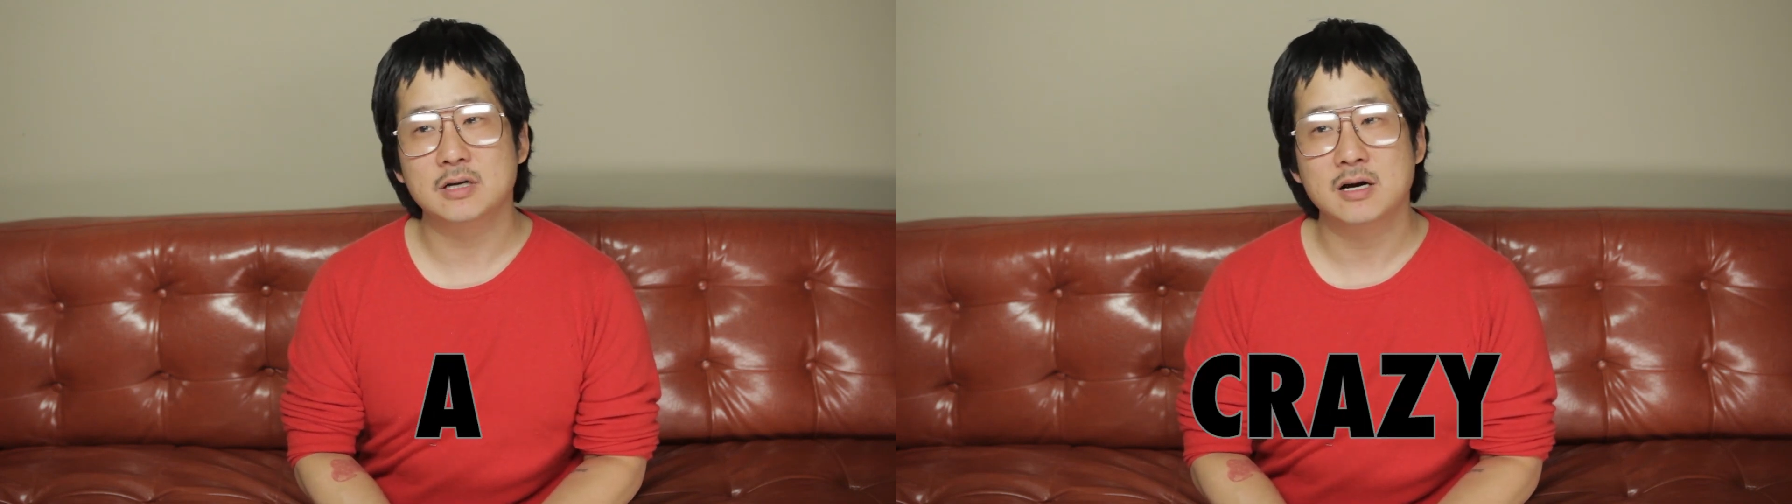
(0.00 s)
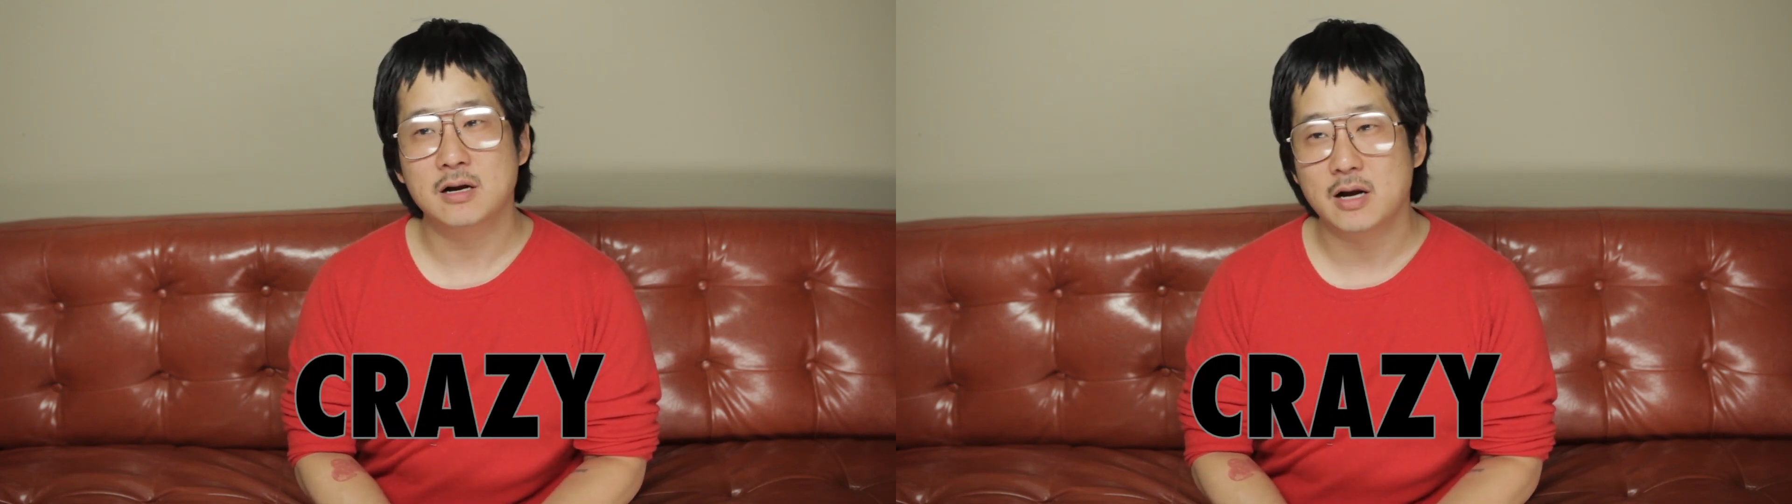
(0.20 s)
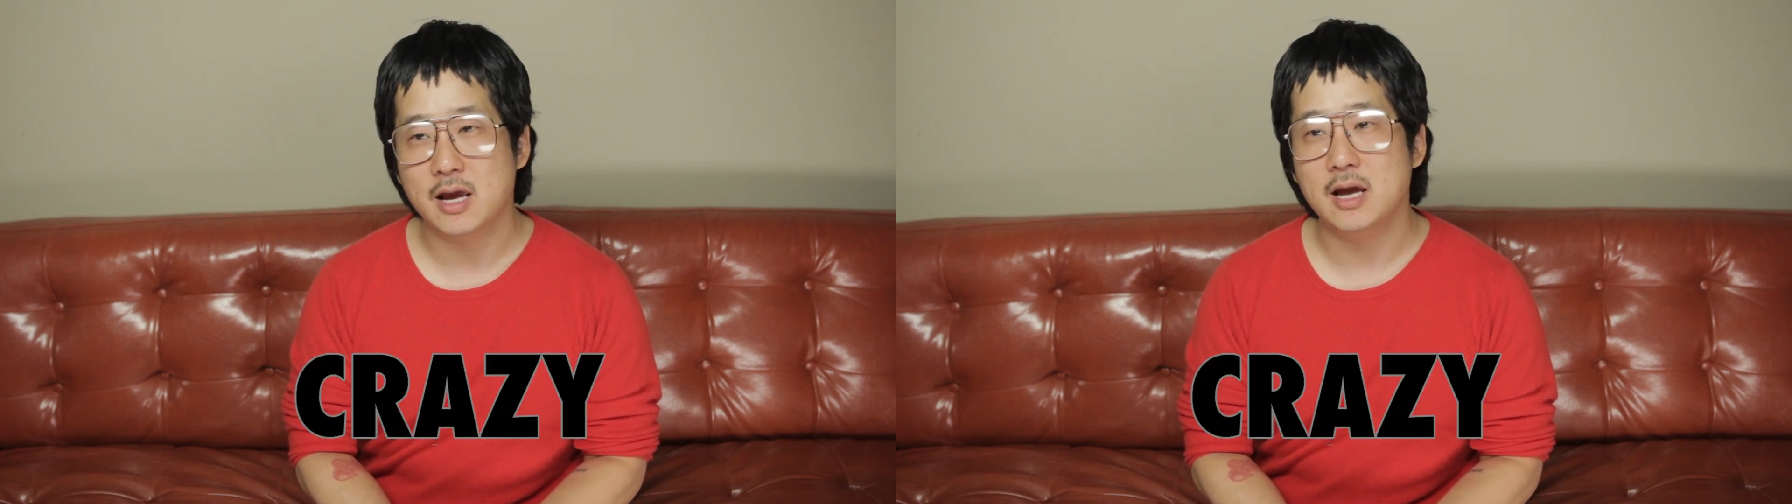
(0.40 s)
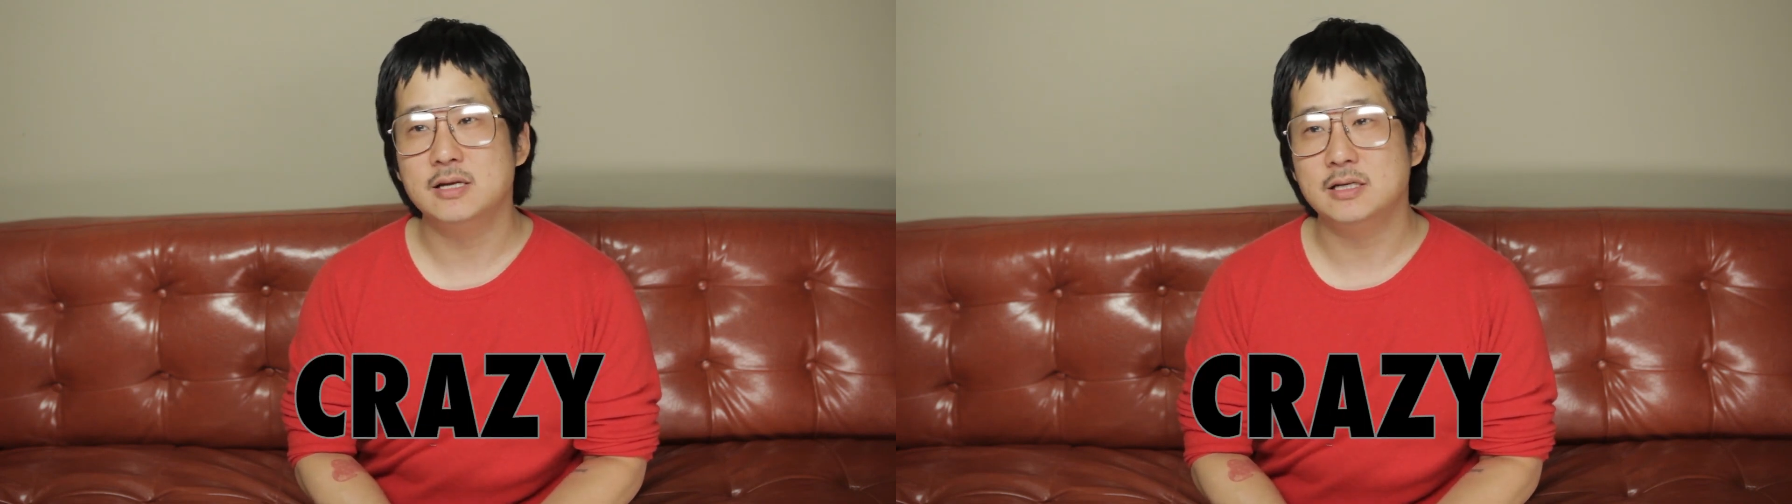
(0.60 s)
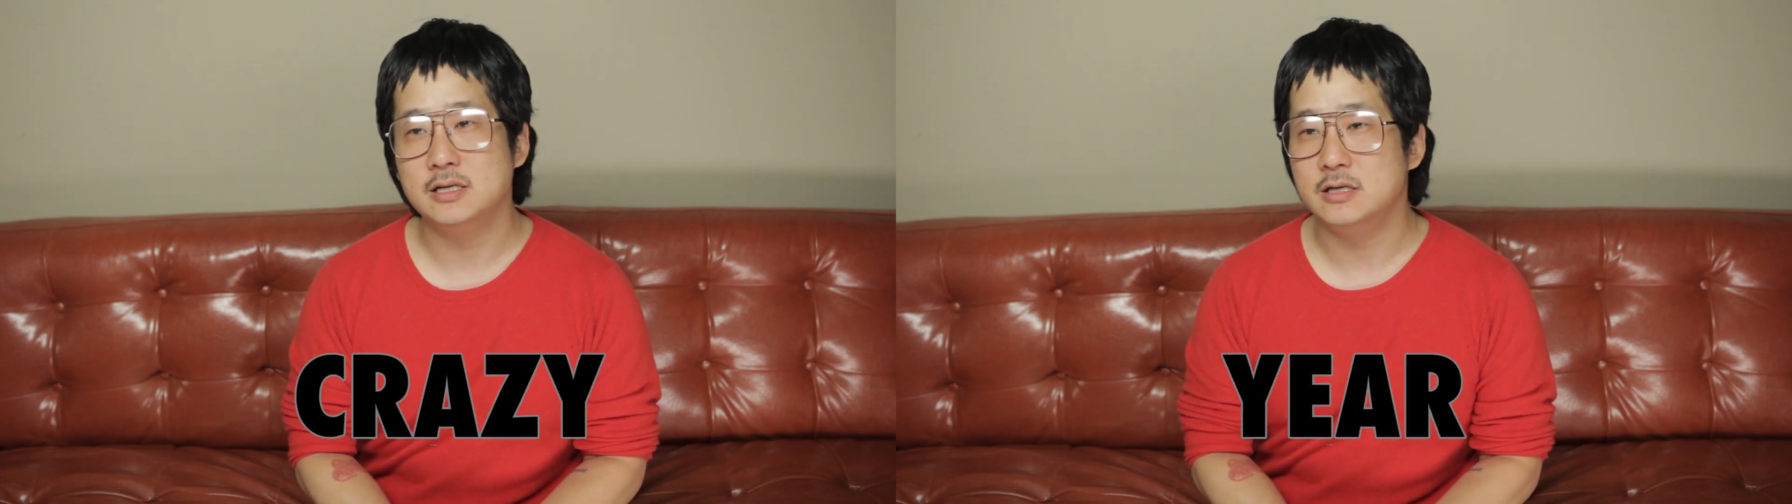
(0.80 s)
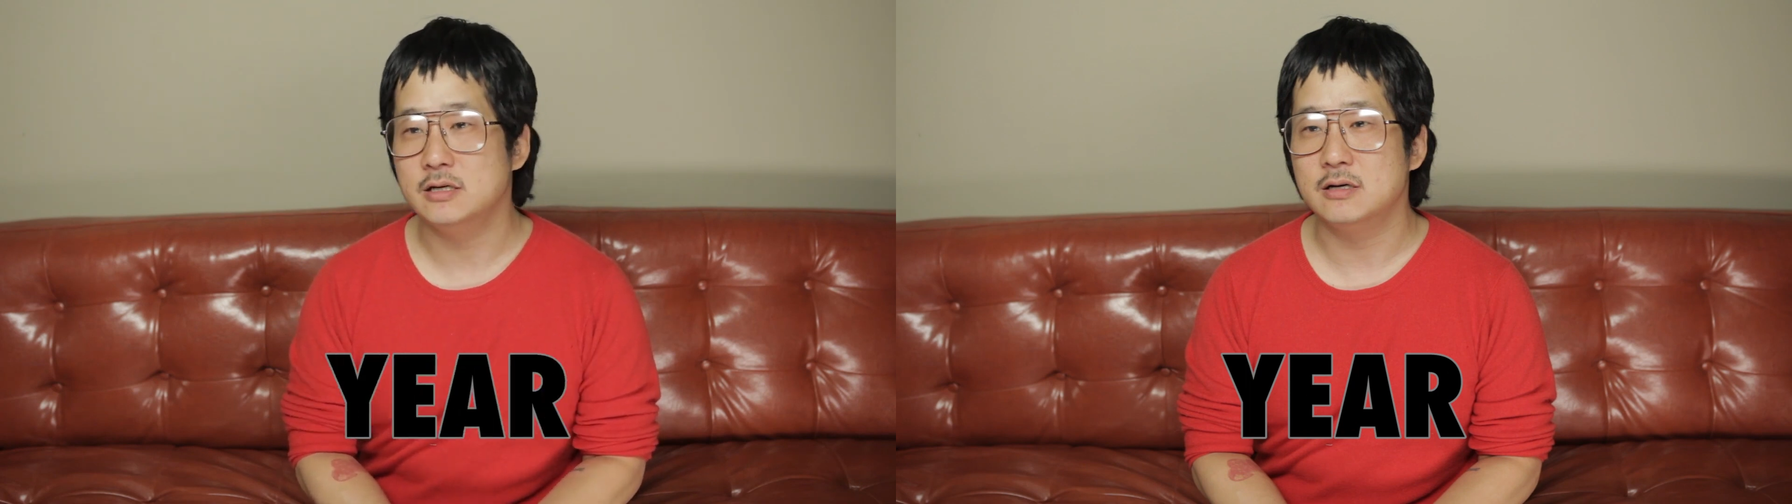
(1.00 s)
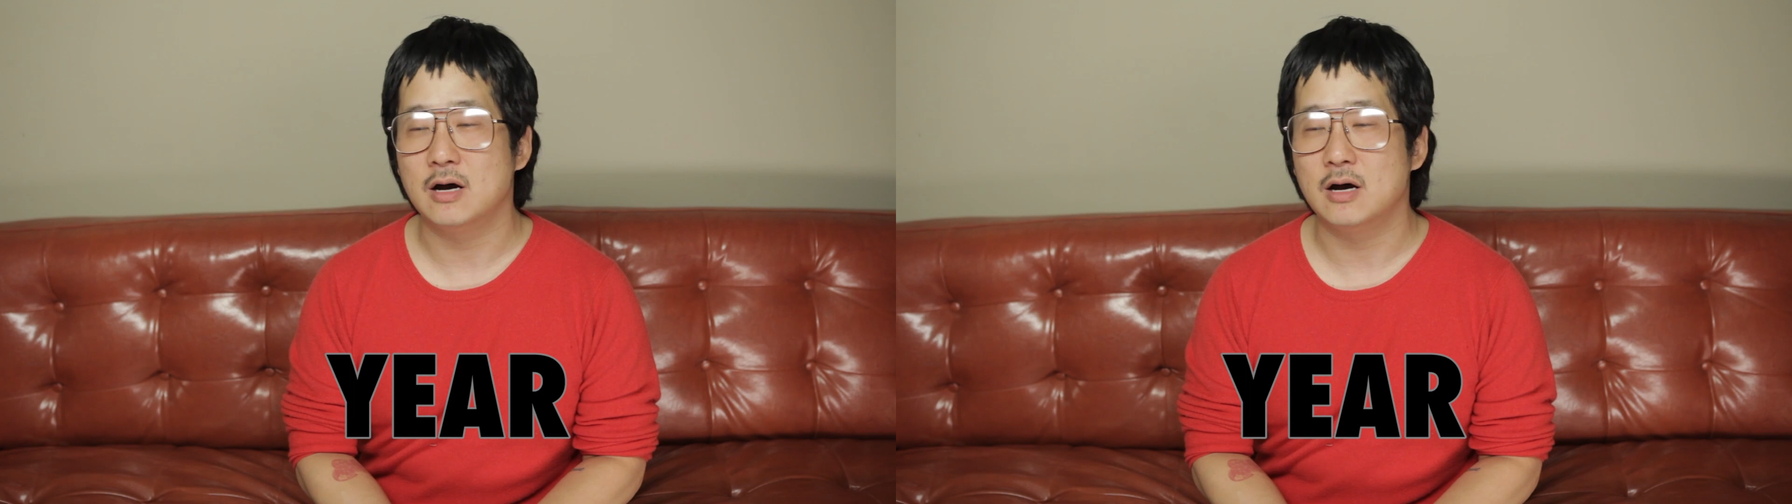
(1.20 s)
crazy year.